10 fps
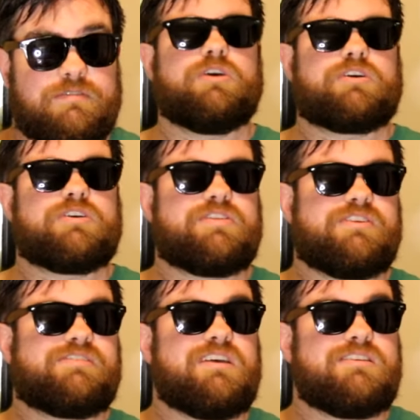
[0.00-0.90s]
Look,
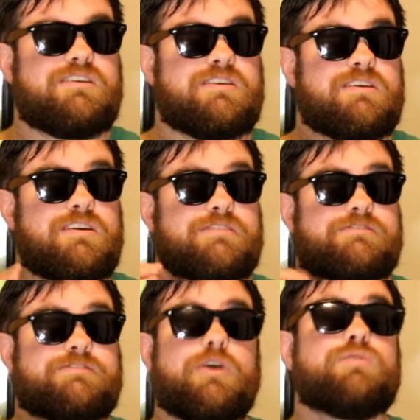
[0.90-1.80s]
this idea is
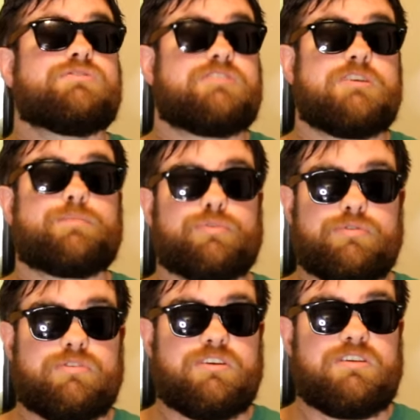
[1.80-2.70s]
so
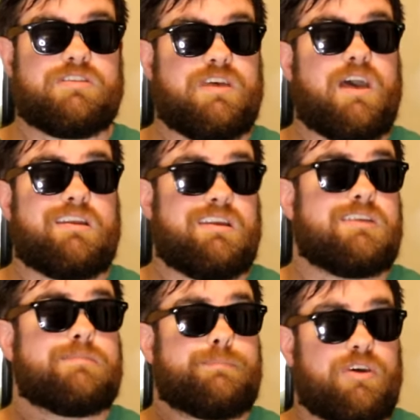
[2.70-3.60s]
deep-rooted that
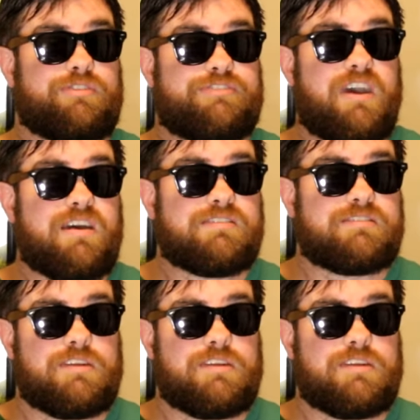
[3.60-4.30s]
in Belfast,